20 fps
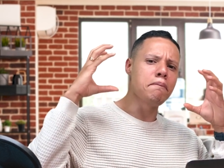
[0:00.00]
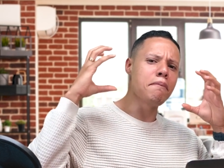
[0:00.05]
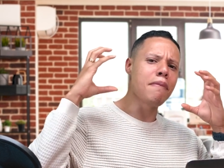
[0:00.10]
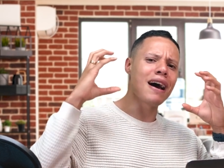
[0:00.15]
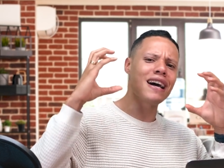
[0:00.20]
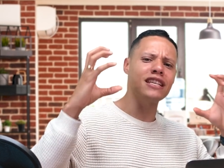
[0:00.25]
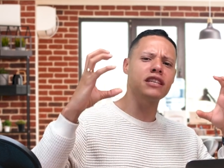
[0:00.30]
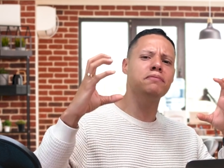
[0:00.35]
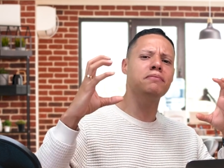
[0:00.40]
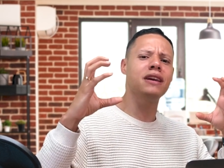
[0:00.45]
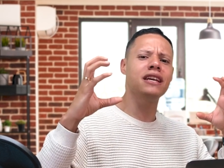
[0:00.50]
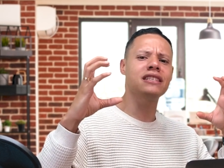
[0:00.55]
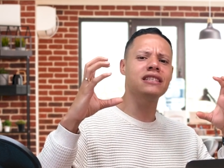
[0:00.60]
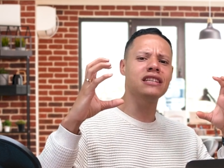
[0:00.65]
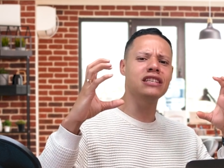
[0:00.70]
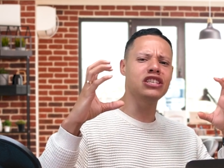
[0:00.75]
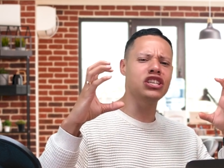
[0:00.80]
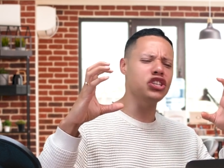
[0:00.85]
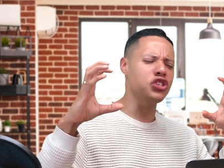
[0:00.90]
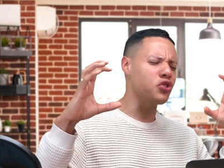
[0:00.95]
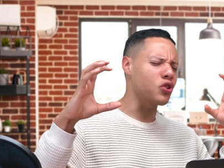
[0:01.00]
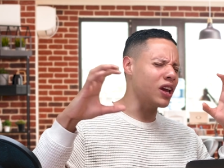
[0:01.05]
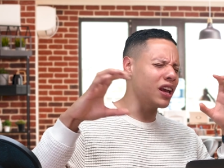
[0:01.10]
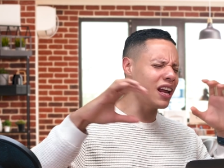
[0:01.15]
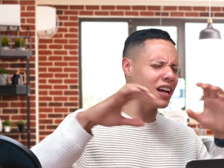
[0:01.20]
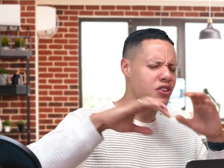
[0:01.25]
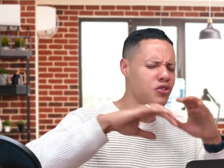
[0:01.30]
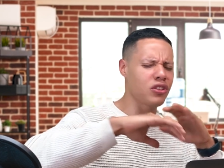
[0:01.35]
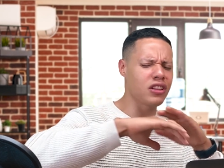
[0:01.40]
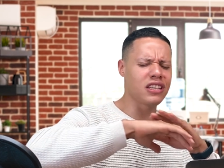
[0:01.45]
mass messages, you
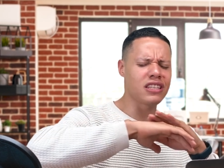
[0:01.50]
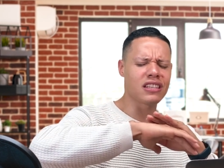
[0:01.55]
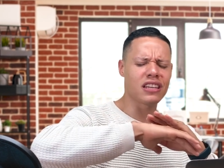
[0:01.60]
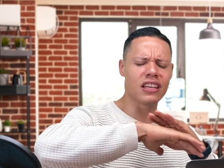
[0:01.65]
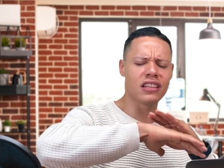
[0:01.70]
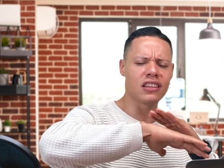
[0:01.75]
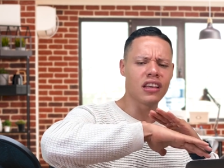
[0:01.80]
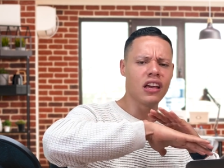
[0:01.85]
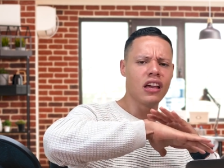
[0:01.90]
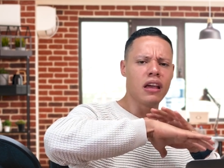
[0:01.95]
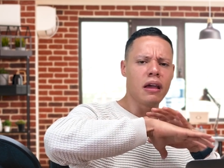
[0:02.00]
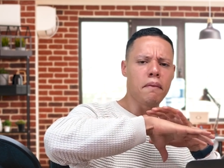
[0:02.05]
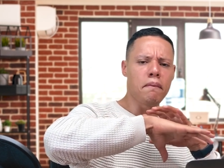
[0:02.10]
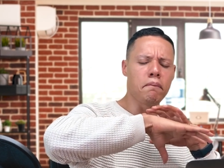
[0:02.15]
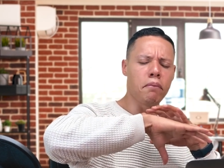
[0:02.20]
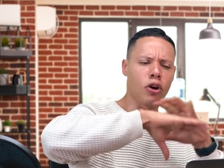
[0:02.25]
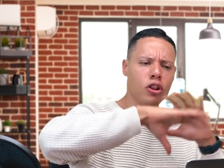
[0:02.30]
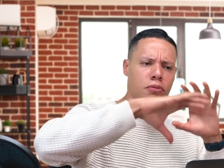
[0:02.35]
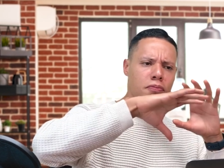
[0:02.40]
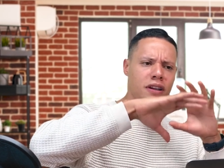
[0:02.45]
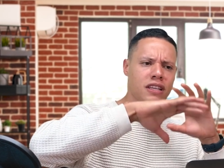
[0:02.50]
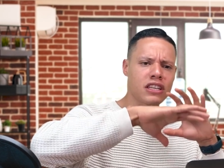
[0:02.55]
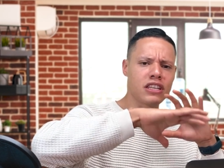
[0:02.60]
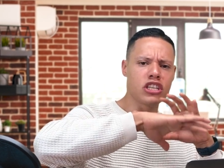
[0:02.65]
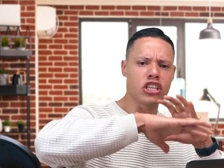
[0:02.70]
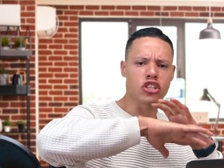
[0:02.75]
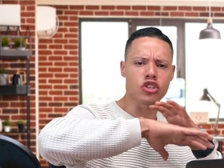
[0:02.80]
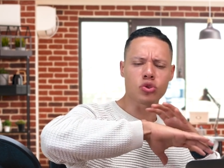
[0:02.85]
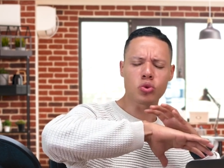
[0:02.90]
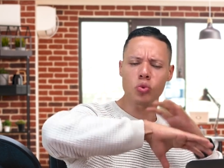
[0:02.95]
can actually send bulk
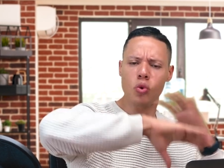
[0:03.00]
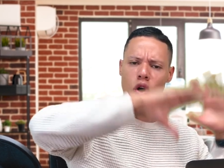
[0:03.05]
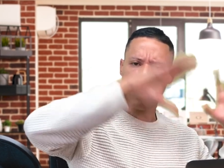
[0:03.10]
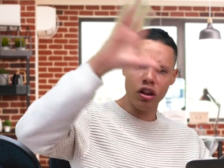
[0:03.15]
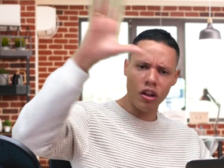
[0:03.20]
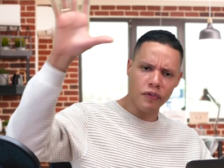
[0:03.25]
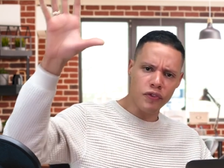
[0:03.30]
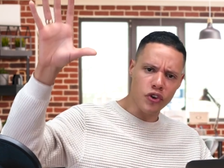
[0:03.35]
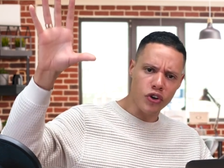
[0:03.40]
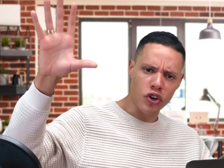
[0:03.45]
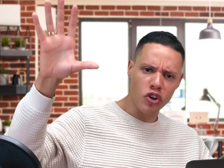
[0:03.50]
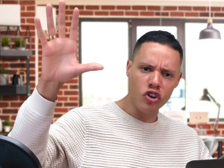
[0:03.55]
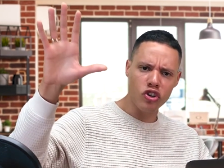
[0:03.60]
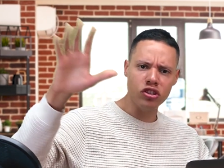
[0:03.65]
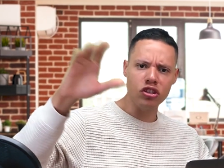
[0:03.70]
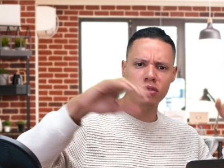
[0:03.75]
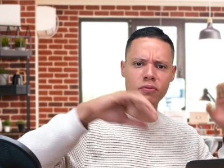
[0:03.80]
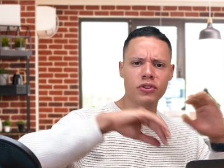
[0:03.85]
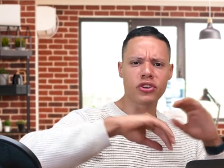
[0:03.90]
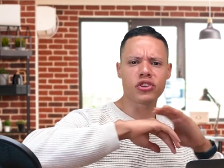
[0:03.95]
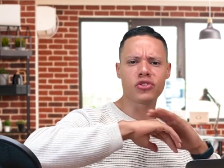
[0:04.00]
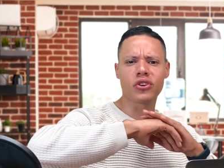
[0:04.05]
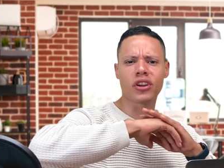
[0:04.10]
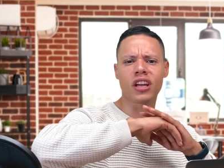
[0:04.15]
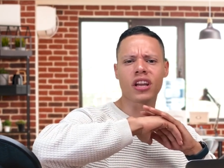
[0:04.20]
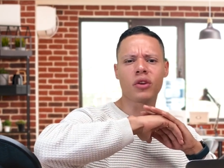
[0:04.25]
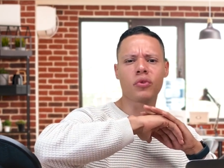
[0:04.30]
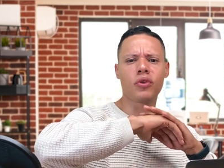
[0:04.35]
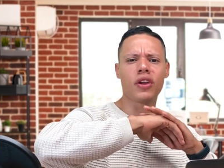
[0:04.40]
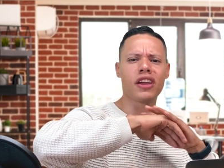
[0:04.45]
messages to all of your customers, you
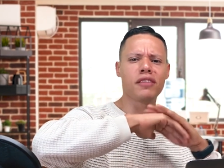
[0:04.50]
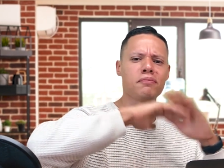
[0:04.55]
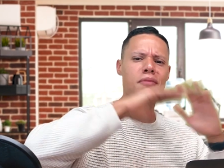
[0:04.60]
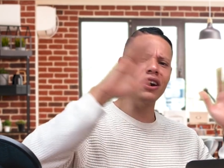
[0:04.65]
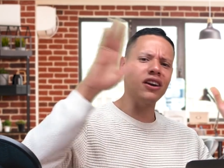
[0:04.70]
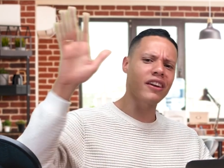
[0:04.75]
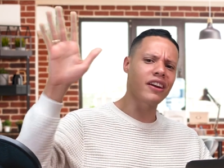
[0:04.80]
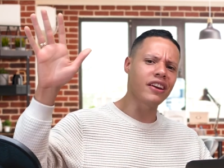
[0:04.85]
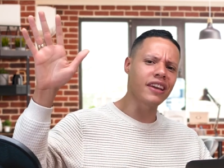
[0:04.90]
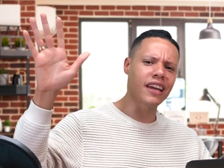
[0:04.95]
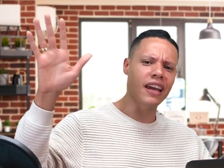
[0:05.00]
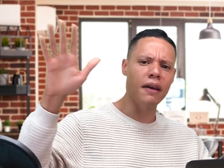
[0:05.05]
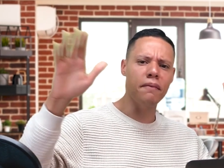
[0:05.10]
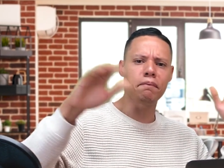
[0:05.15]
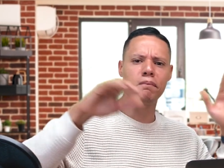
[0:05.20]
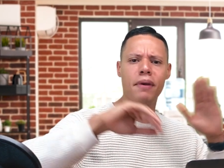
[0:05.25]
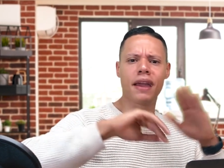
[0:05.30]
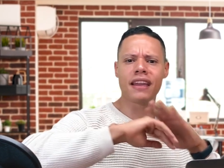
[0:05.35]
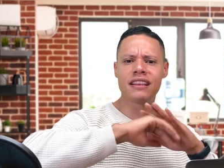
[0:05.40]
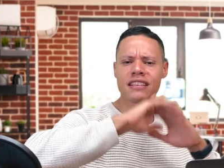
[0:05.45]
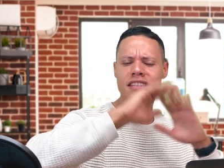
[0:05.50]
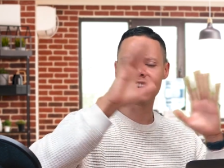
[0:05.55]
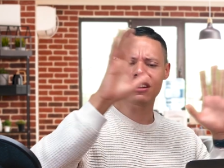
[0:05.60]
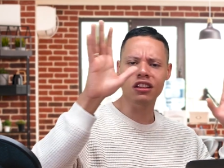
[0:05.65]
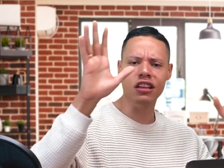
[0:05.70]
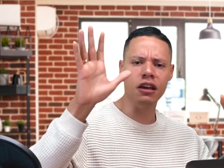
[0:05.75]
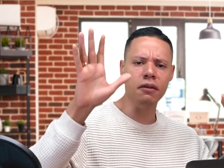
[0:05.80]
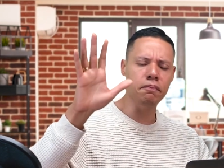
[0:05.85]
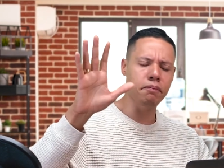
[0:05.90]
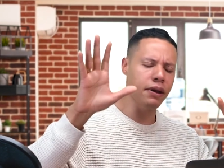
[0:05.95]
can create marketing campaigns,
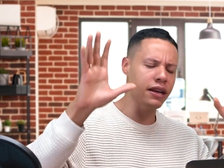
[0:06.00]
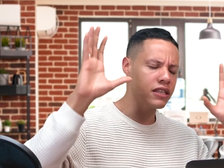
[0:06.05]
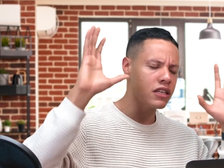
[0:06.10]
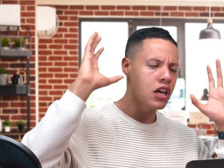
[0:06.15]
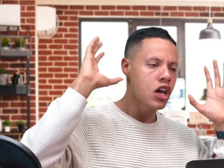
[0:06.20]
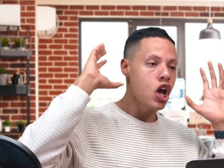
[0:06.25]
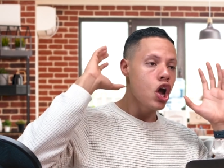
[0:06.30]
sell campaigns.